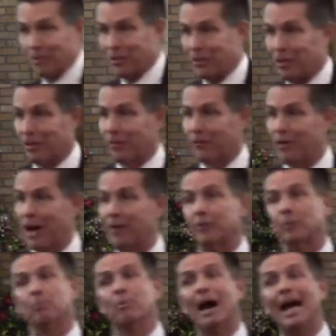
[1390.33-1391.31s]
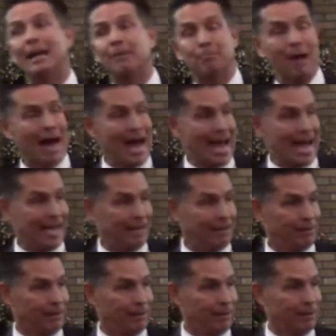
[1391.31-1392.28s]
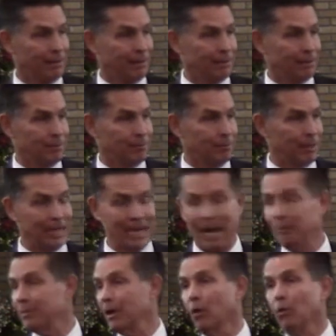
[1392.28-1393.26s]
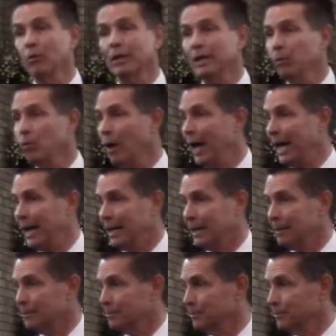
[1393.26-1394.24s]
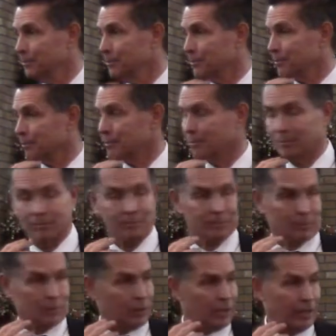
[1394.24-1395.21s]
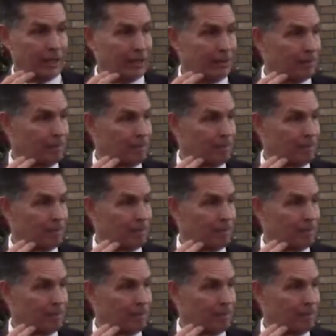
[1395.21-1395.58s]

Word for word: unto the Father but by me. I'm the only way. Okay?